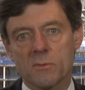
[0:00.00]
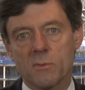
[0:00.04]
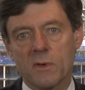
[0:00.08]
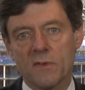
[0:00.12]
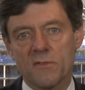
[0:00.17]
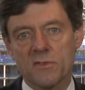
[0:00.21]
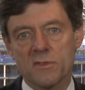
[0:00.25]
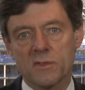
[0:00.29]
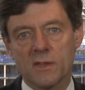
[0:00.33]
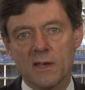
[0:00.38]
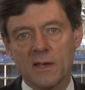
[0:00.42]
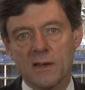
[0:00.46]

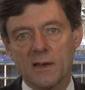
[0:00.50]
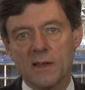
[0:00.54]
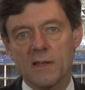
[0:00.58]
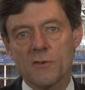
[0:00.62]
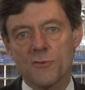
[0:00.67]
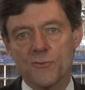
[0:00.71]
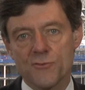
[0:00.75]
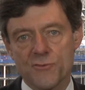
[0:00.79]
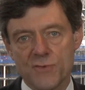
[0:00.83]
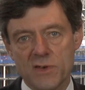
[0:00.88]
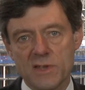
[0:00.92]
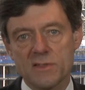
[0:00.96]
We've seen
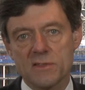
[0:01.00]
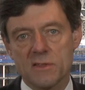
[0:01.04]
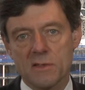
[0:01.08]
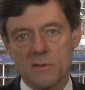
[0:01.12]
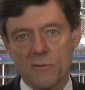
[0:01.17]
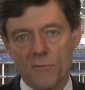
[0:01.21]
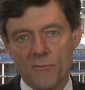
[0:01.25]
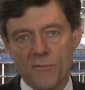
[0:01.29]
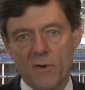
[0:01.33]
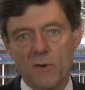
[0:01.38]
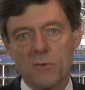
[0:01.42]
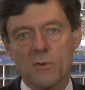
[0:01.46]

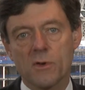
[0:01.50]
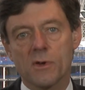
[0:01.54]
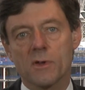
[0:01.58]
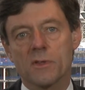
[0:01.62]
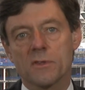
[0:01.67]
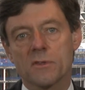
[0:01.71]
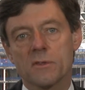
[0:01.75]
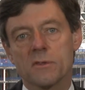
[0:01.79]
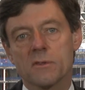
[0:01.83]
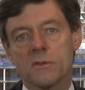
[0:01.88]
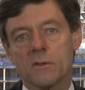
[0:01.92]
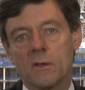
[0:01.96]
increasing
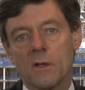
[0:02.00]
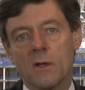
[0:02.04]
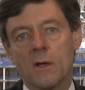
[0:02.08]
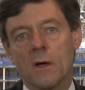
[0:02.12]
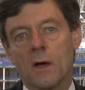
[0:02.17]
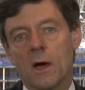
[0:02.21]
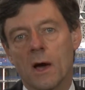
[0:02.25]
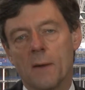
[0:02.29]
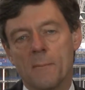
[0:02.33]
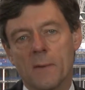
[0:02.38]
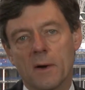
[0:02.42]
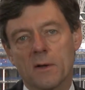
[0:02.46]
focus
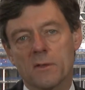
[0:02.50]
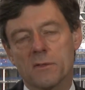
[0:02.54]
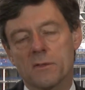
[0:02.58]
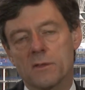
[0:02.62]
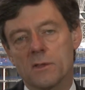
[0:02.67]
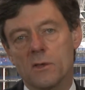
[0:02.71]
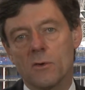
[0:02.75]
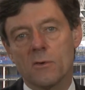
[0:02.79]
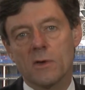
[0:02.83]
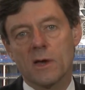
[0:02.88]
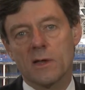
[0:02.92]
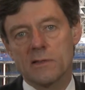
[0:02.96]
amongst
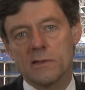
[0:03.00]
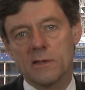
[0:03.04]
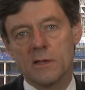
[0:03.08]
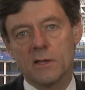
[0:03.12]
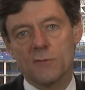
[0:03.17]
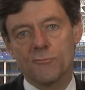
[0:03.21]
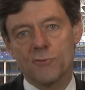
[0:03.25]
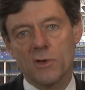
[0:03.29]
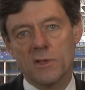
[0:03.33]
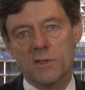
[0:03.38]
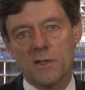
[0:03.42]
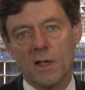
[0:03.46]
the UK's
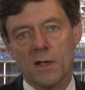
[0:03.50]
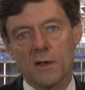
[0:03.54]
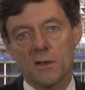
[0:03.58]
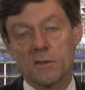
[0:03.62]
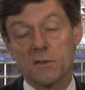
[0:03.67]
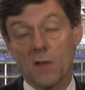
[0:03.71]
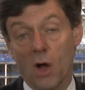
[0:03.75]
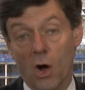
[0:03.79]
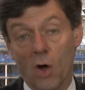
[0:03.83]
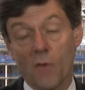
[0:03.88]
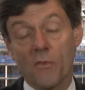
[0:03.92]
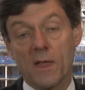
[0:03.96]
leading
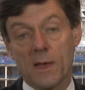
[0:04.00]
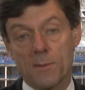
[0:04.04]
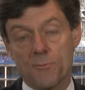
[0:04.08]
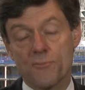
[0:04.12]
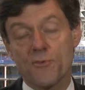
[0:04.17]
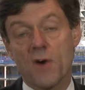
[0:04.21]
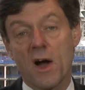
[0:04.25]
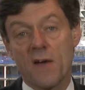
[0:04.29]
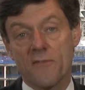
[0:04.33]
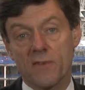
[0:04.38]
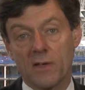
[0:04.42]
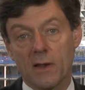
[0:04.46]
retailers on their
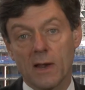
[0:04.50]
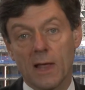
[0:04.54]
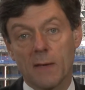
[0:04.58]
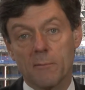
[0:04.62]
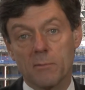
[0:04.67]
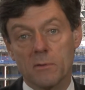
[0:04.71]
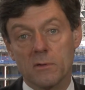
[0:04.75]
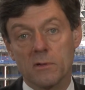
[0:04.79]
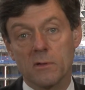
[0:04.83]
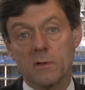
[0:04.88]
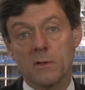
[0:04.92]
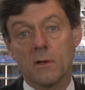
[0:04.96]
private
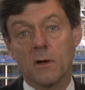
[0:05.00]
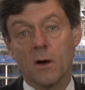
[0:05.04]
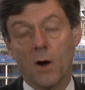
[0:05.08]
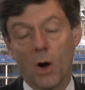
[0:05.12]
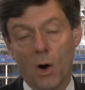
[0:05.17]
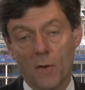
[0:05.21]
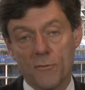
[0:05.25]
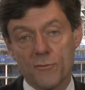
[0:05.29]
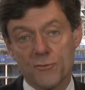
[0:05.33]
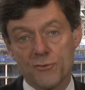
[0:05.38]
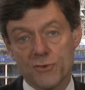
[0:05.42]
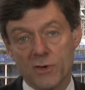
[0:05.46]
label
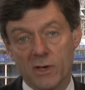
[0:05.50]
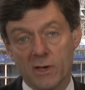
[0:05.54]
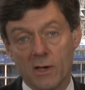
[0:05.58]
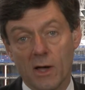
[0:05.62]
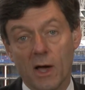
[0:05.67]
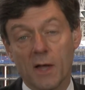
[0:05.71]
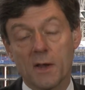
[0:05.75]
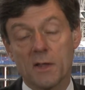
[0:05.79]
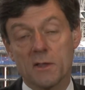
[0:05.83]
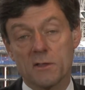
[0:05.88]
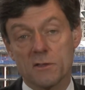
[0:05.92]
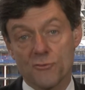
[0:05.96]
offering,
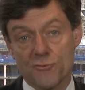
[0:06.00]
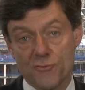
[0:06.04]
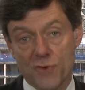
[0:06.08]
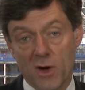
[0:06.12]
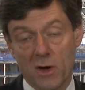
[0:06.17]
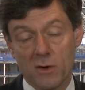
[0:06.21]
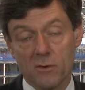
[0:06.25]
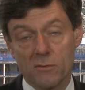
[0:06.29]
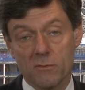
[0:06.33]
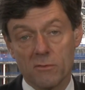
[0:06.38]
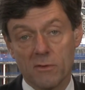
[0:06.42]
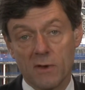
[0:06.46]
and it's
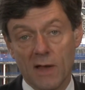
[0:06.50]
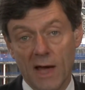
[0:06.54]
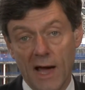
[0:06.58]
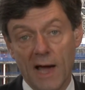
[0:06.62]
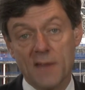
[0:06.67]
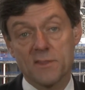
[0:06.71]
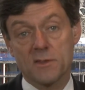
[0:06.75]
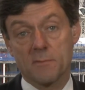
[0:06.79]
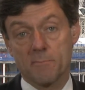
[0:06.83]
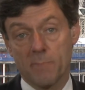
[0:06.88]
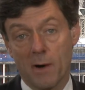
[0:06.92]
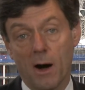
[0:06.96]
grown
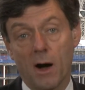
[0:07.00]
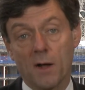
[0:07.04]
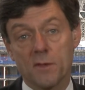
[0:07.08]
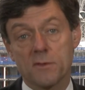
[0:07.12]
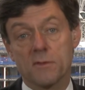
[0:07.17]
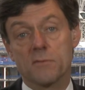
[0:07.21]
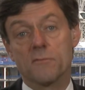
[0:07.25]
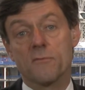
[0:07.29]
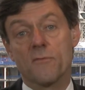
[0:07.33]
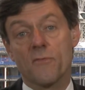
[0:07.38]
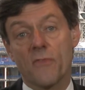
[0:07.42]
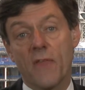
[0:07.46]
as a
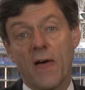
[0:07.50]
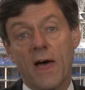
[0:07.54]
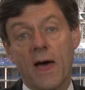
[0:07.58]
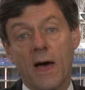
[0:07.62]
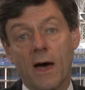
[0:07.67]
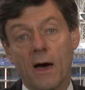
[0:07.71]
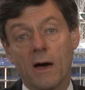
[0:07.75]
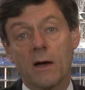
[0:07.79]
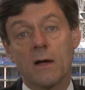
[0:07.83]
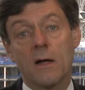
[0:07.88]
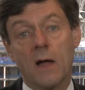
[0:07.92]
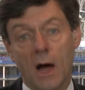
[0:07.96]
part of
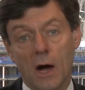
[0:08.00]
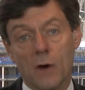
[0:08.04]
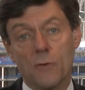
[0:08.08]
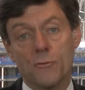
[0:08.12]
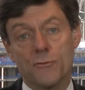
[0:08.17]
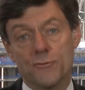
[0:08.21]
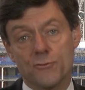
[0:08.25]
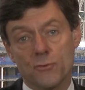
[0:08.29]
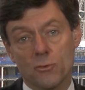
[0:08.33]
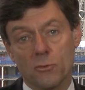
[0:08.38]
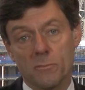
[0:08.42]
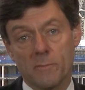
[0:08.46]
their
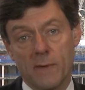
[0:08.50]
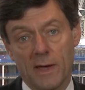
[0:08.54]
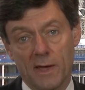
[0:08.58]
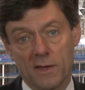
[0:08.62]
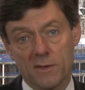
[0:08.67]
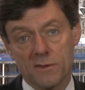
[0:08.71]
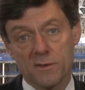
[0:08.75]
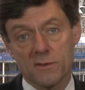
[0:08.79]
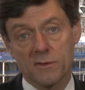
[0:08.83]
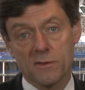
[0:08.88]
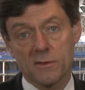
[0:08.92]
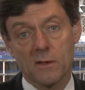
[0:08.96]
overall
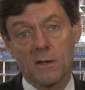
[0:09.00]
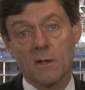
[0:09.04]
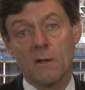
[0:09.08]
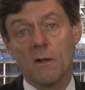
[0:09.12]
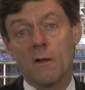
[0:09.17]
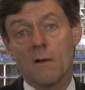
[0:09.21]
mix.